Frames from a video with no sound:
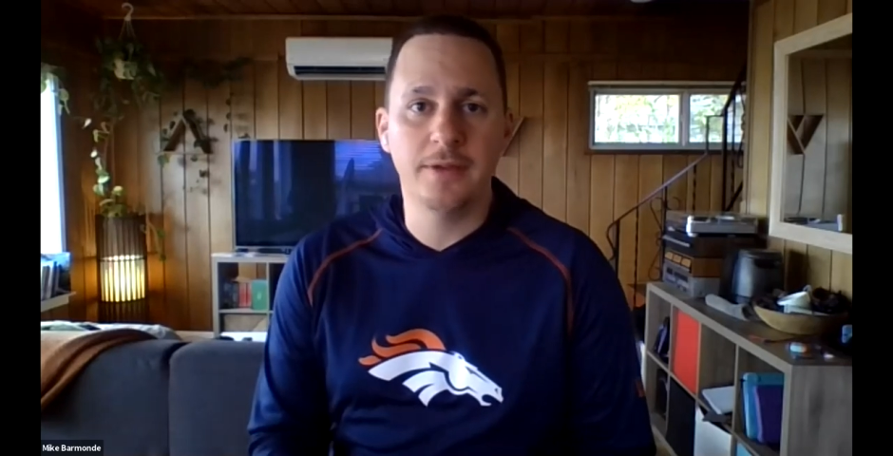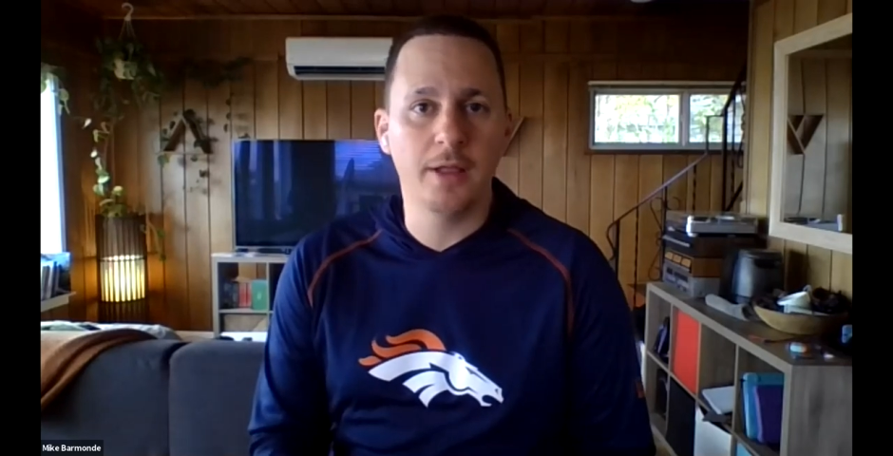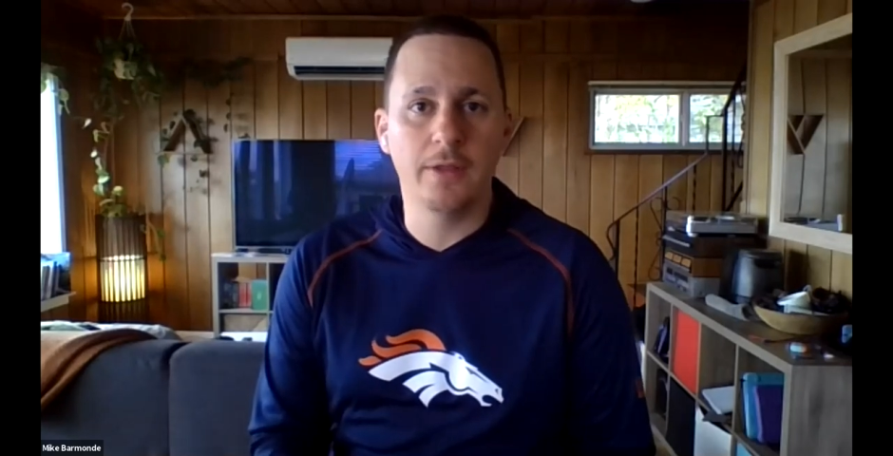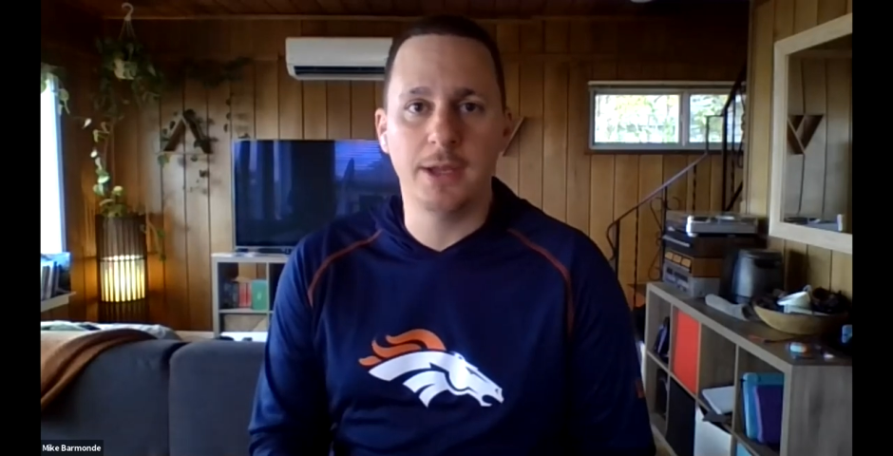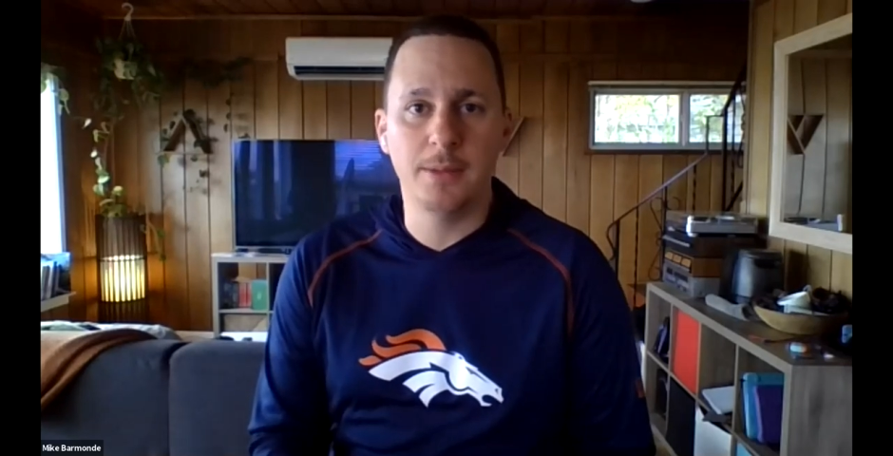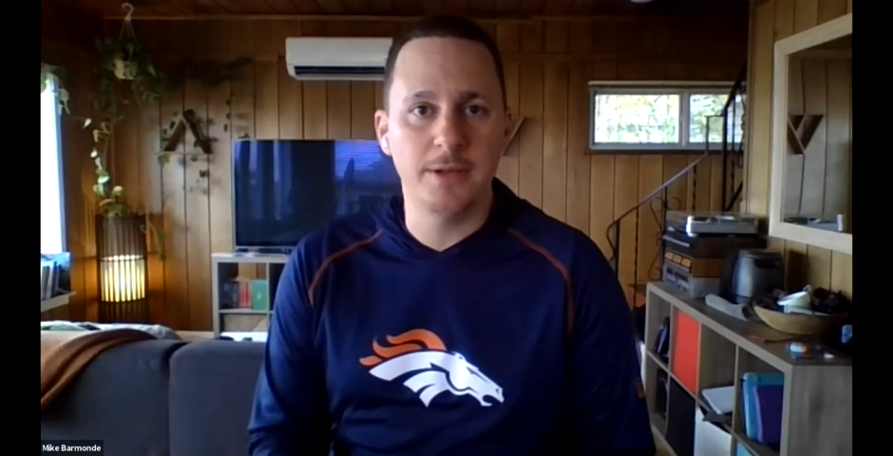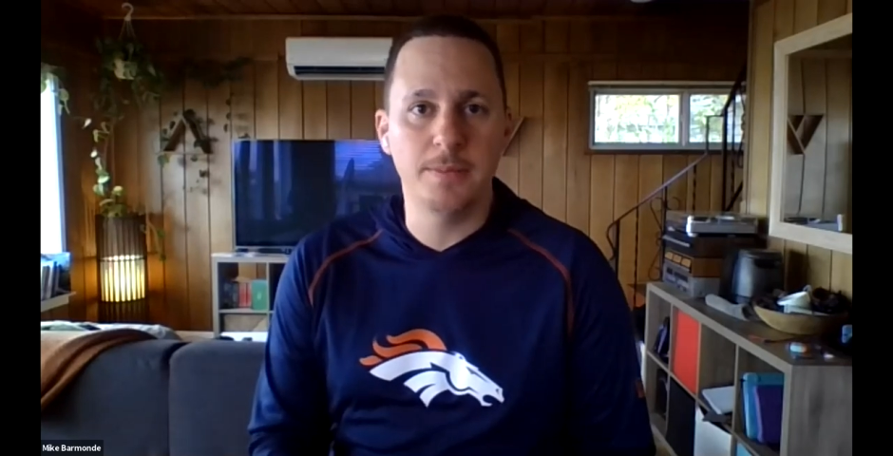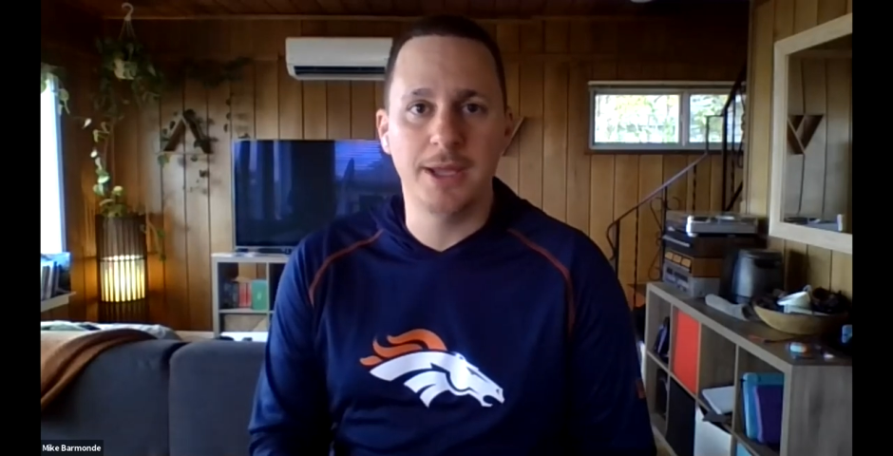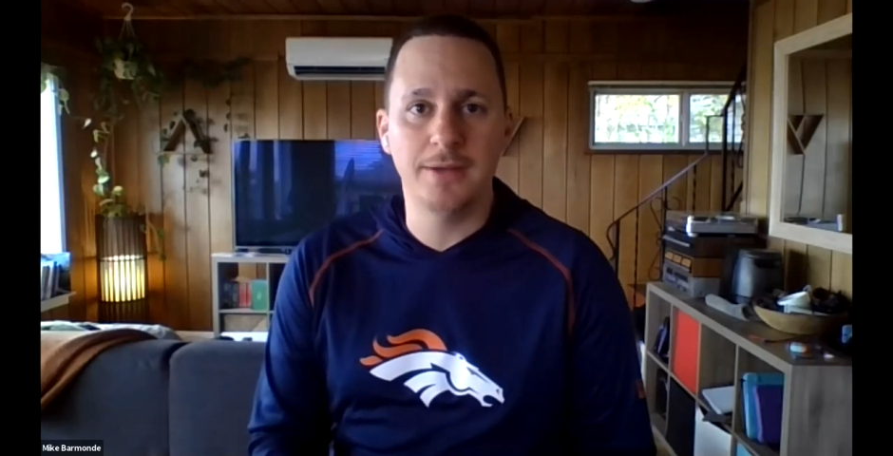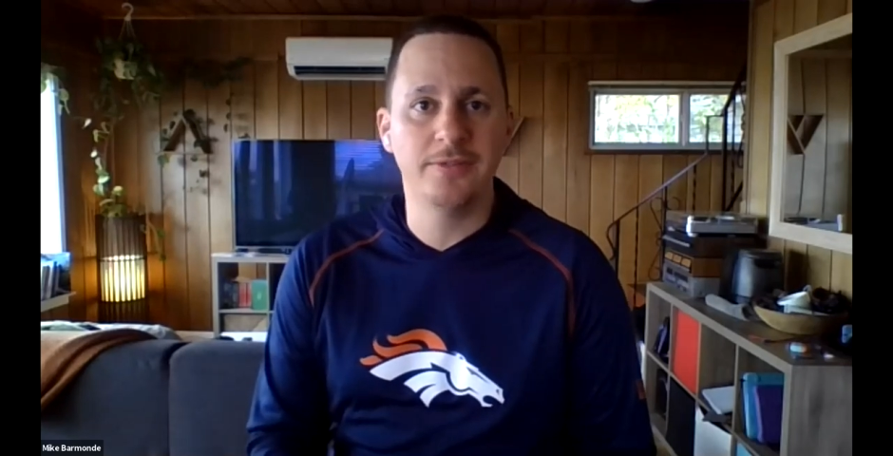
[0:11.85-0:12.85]
Intel,
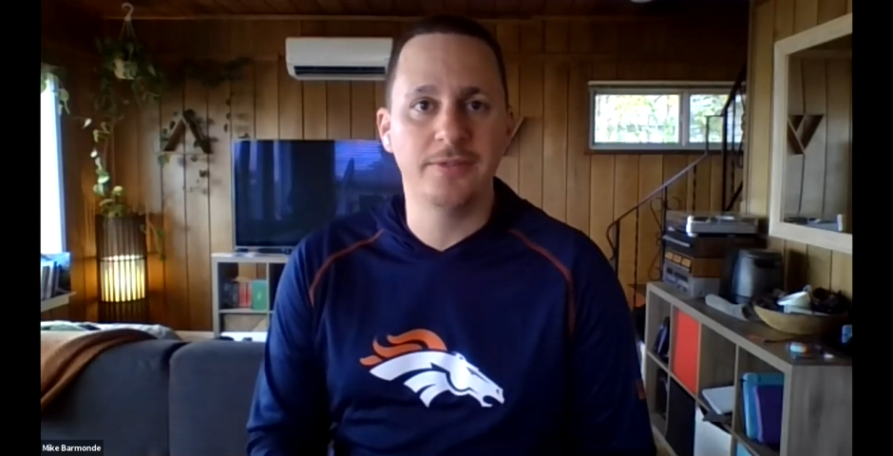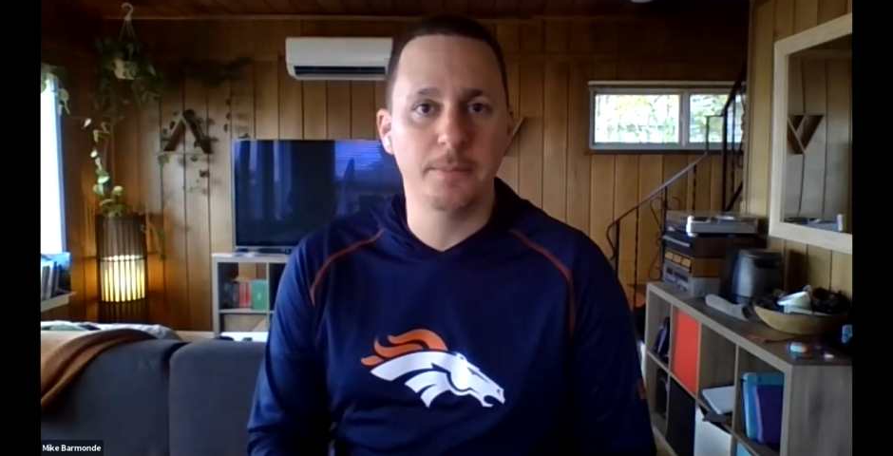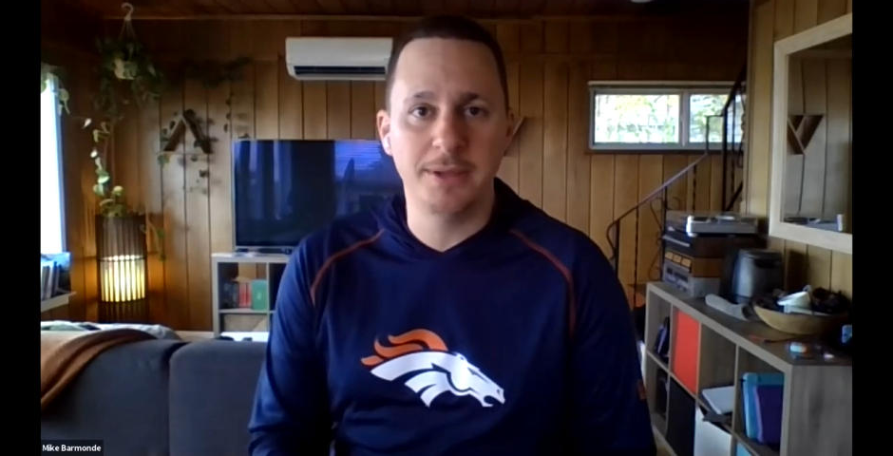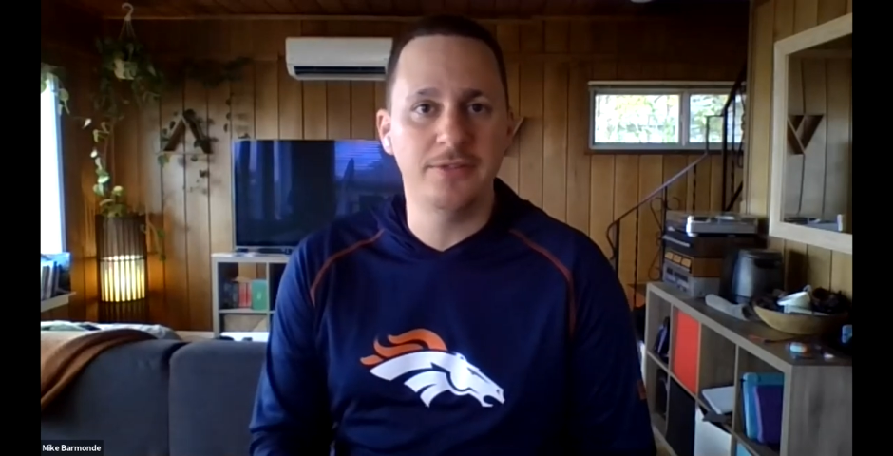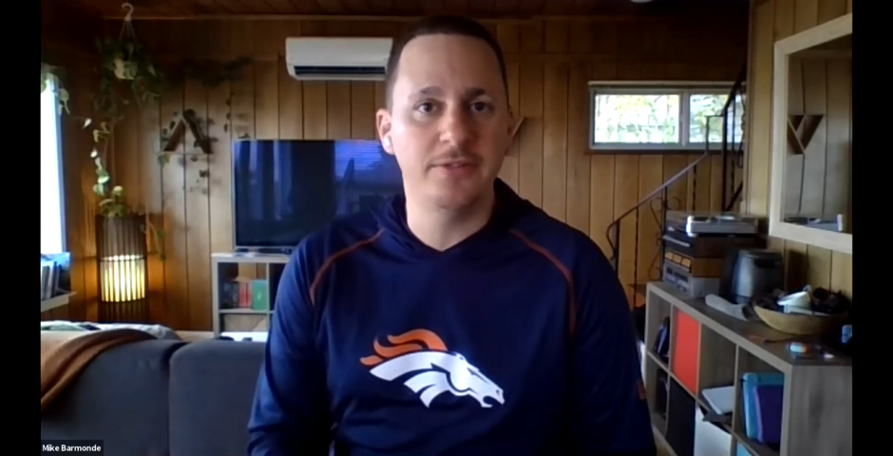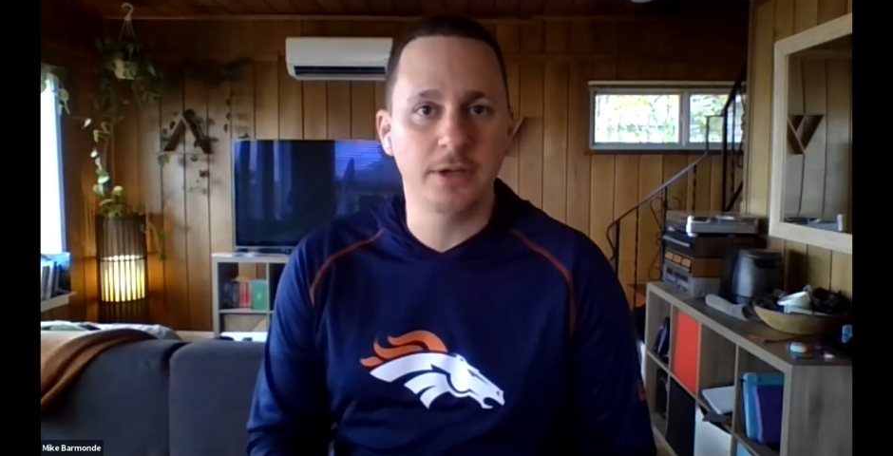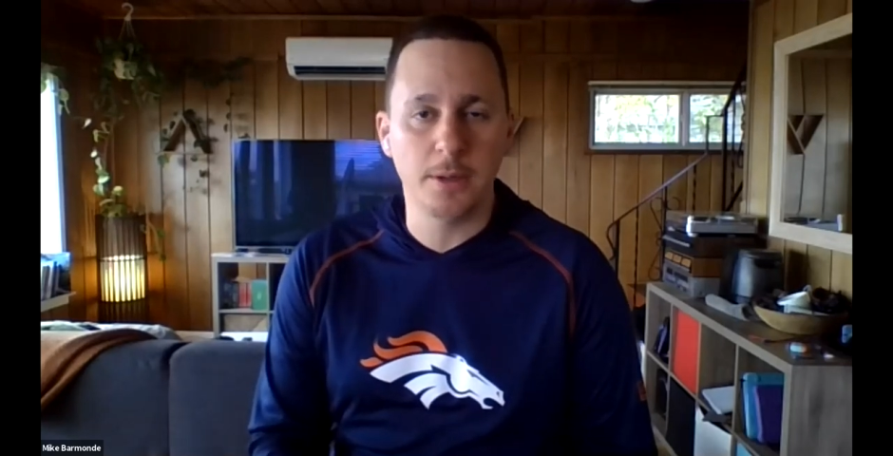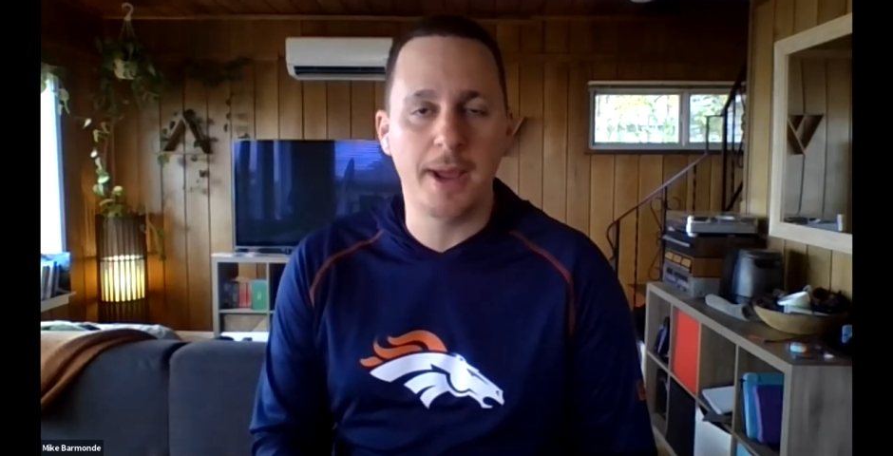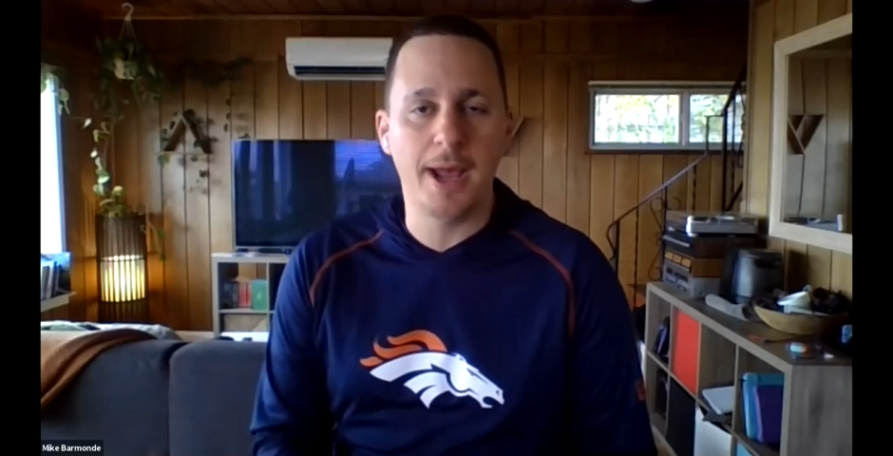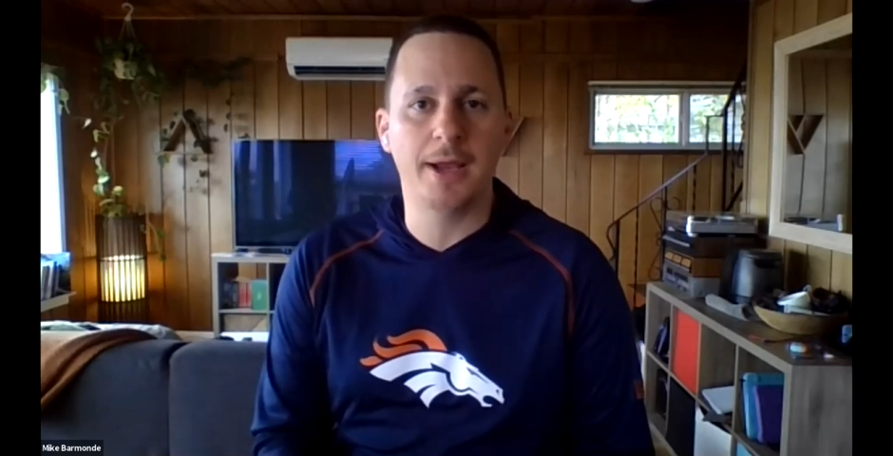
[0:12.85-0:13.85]
AMD-based,
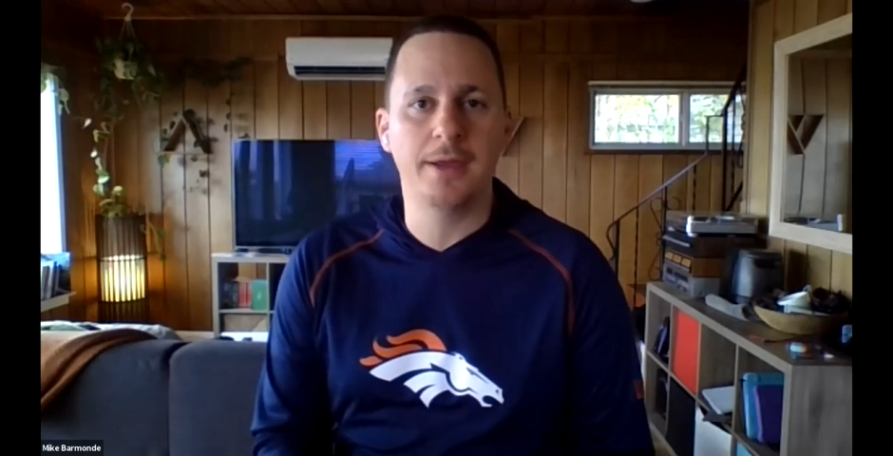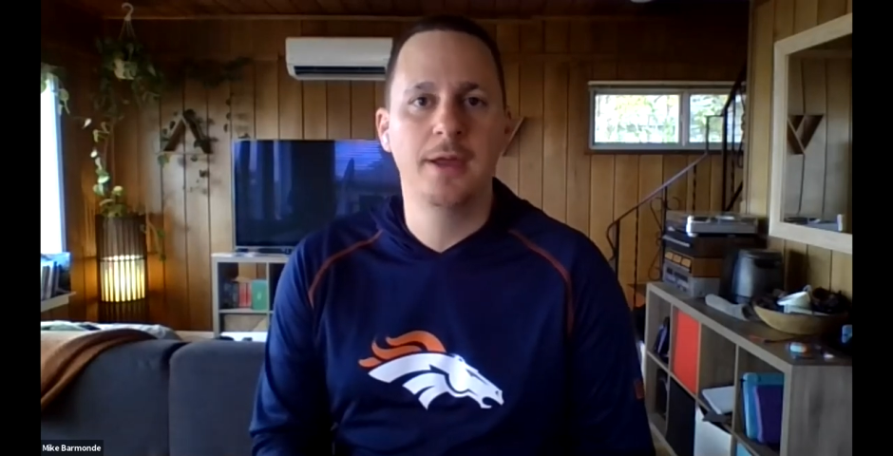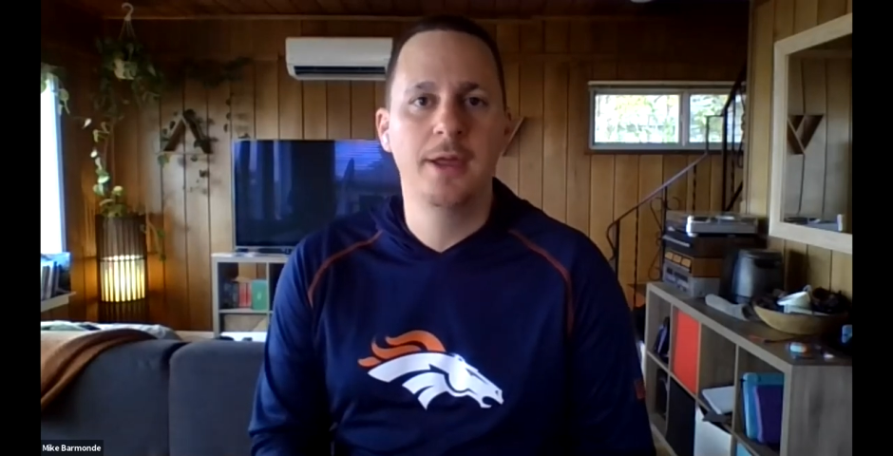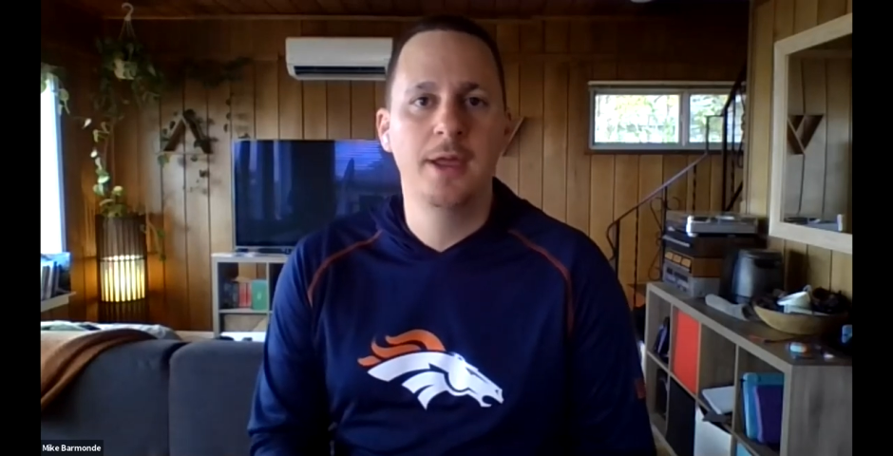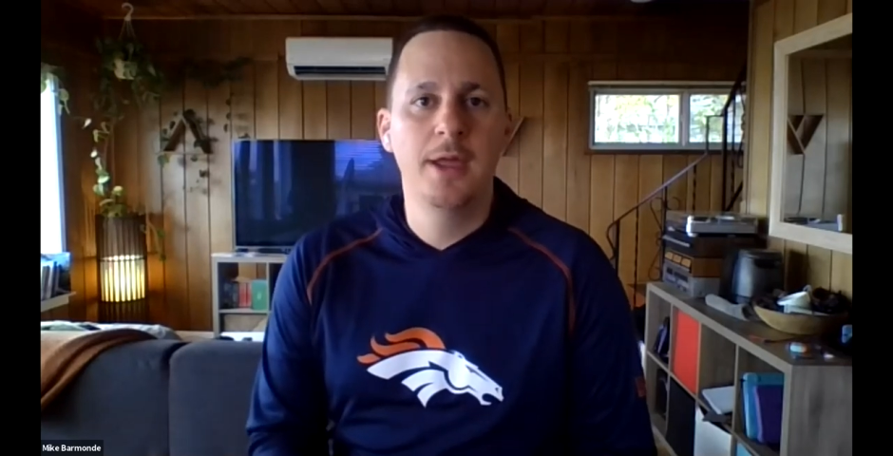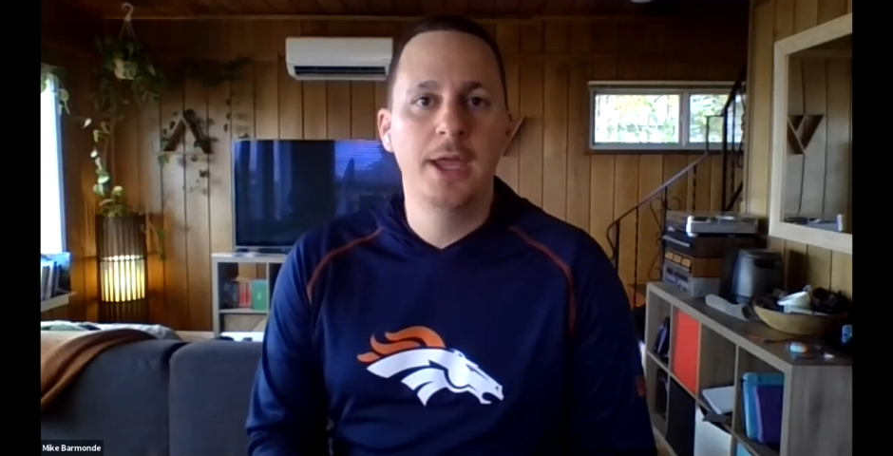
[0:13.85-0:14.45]
PC or Mac,